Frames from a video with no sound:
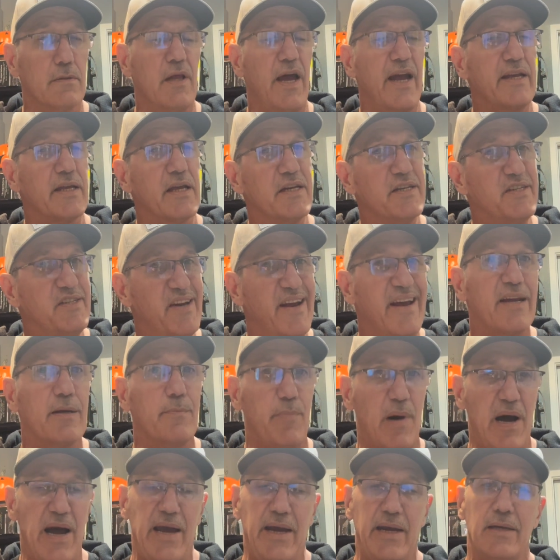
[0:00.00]
Like a jig
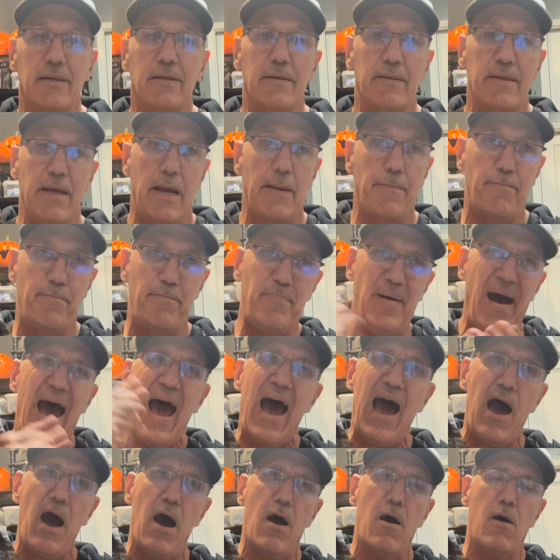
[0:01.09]
bite, they
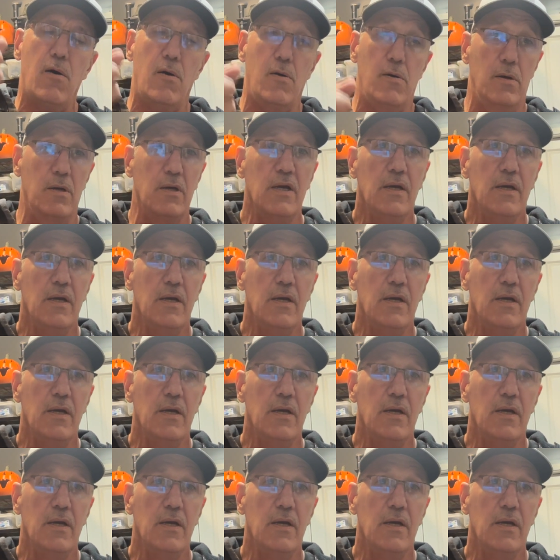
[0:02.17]
pow!